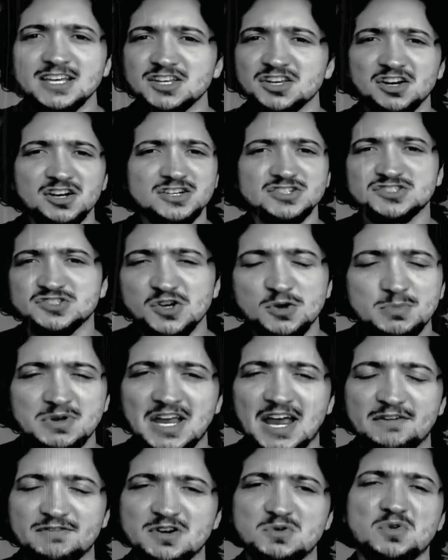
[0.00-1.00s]
you're assuming
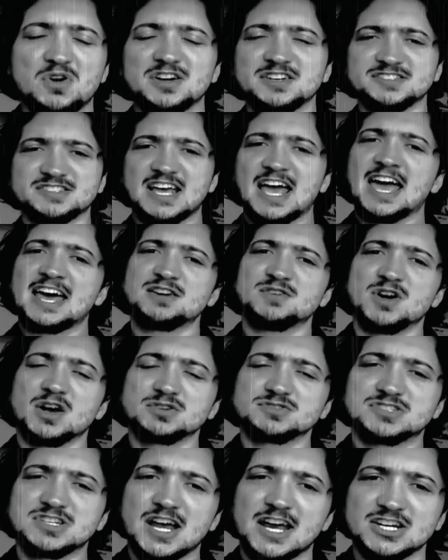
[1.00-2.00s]
everyone is a
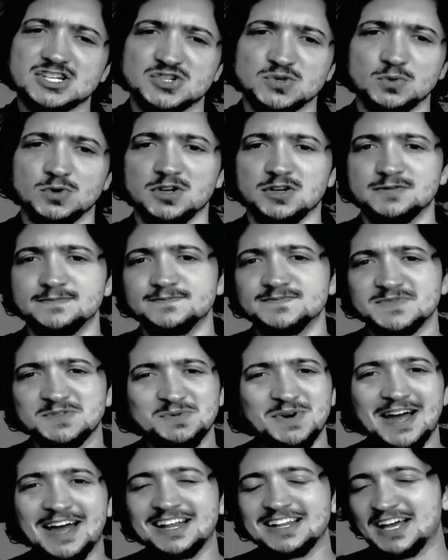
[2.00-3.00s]
heterosexual.
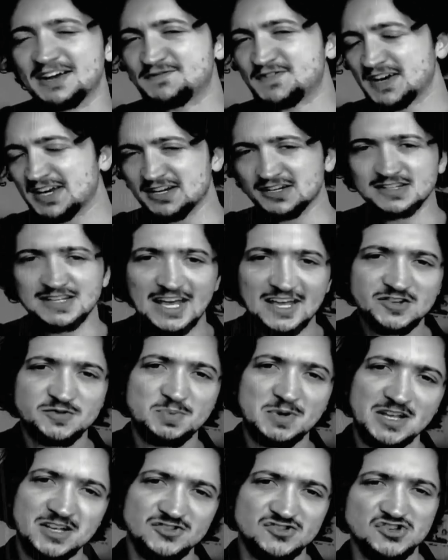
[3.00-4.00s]
Well, I figure
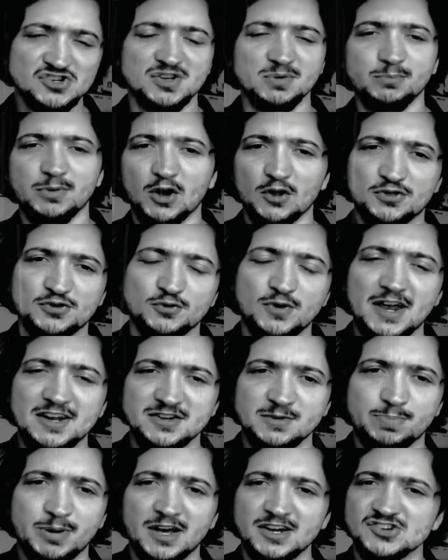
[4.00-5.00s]
lesbians, you can both threaten
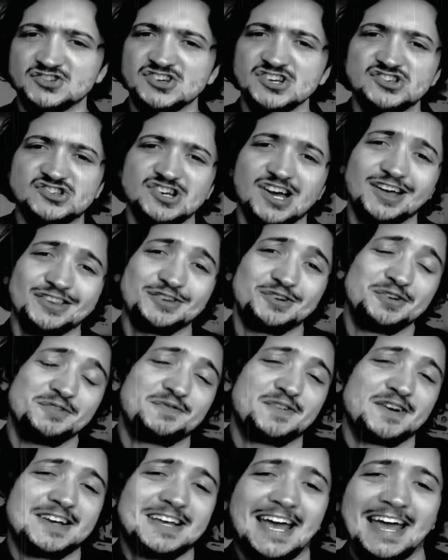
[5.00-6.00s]
to punish each other, and
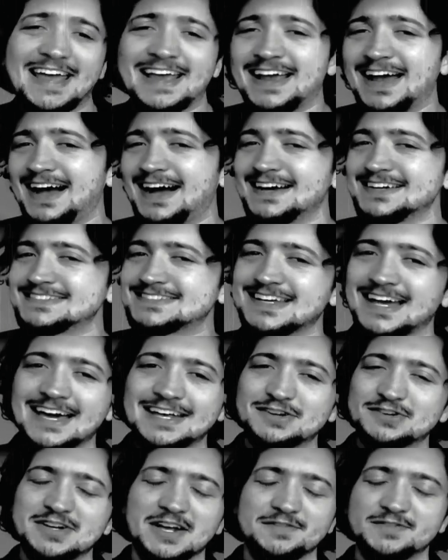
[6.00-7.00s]
for gay guys, I
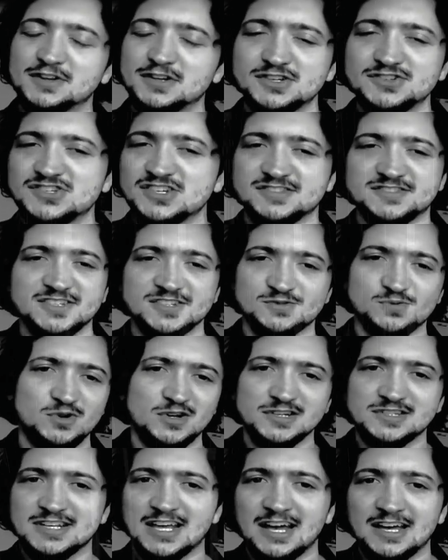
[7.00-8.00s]
don't have the logistics
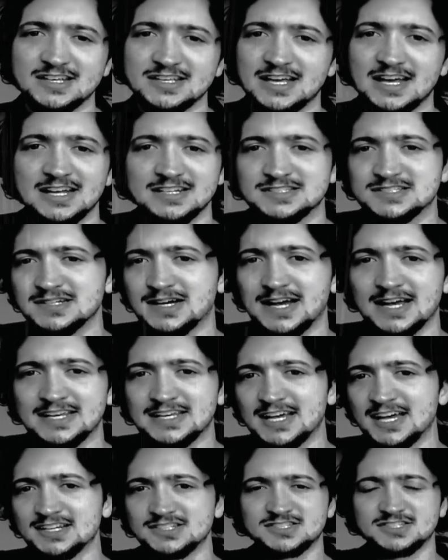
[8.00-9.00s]
worked out yet, so I
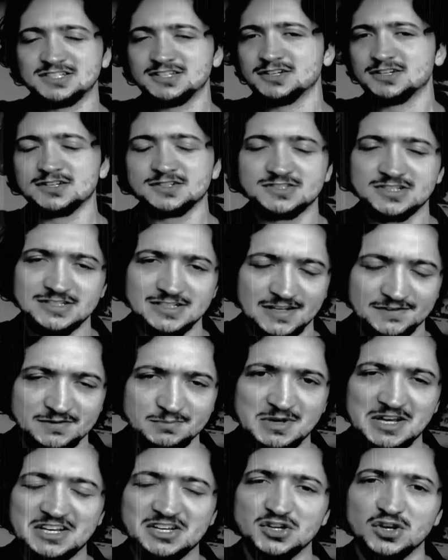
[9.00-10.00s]
guess you'll just have to
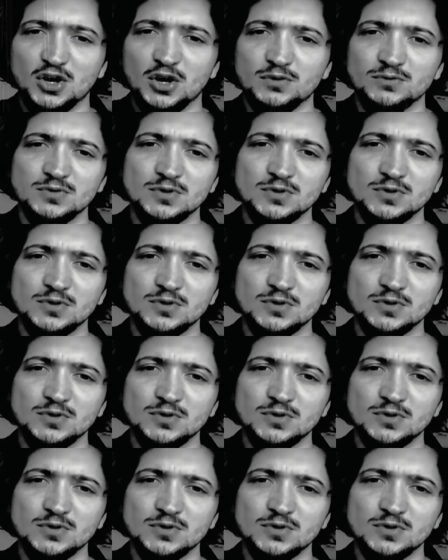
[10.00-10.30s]
make your own